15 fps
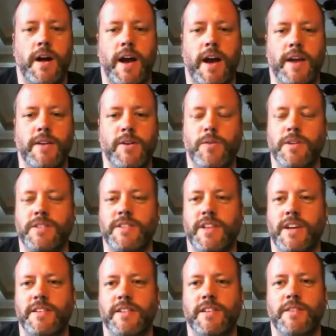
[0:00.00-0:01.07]
I know what it's
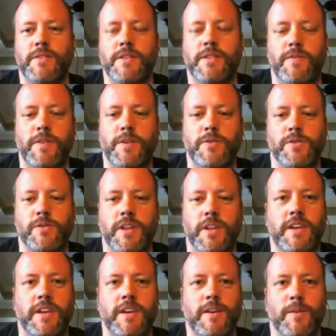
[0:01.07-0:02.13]
like to live in the future
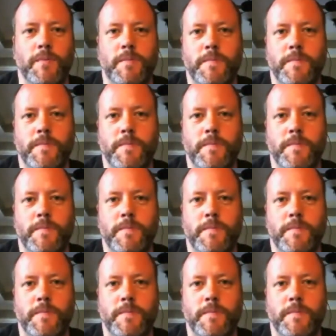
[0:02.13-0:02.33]
like you.